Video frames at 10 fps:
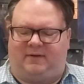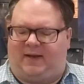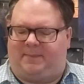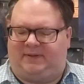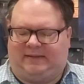I
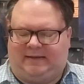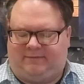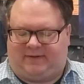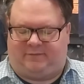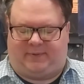
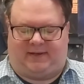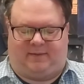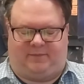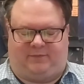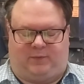believe they've been
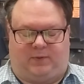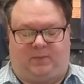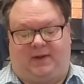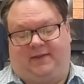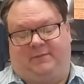out before.
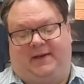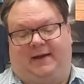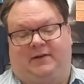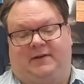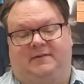Well, they've been
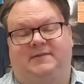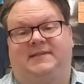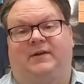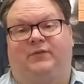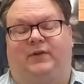out in
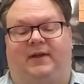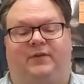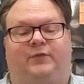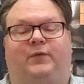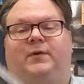several other
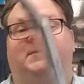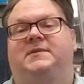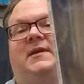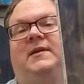forms.